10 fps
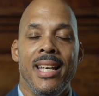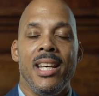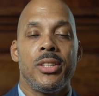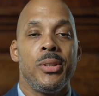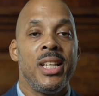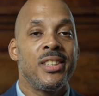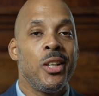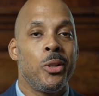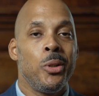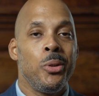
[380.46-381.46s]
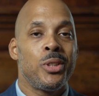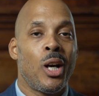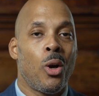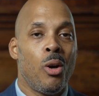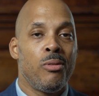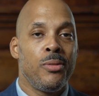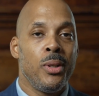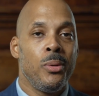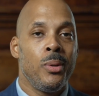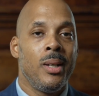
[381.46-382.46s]
So this concludes our
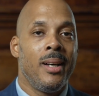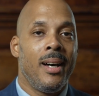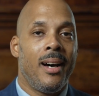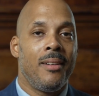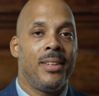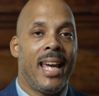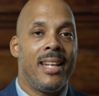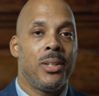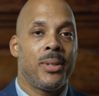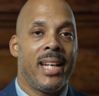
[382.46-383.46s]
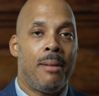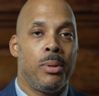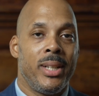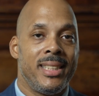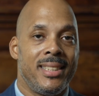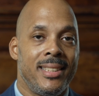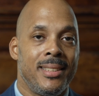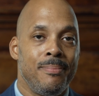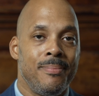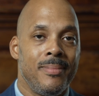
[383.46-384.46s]
overview of the endocannabinoid
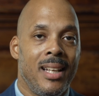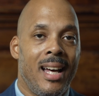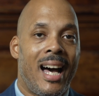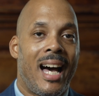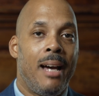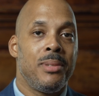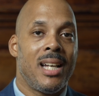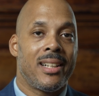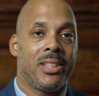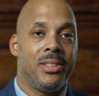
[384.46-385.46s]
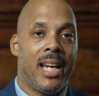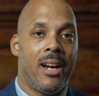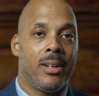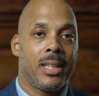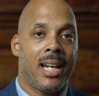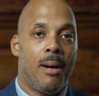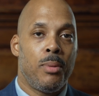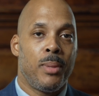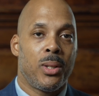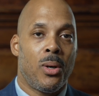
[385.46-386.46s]
system. I'm Dr. Darren
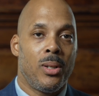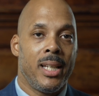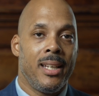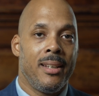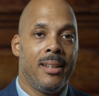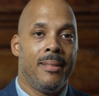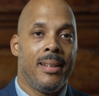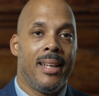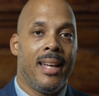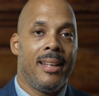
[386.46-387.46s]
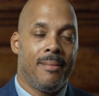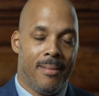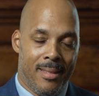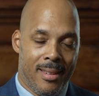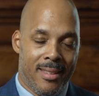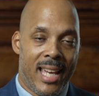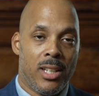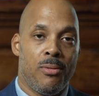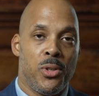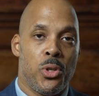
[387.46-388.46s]
Caba-McCauley. Thank
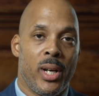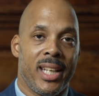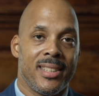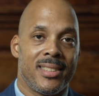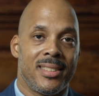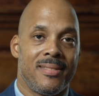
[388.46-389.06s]
you for joining us.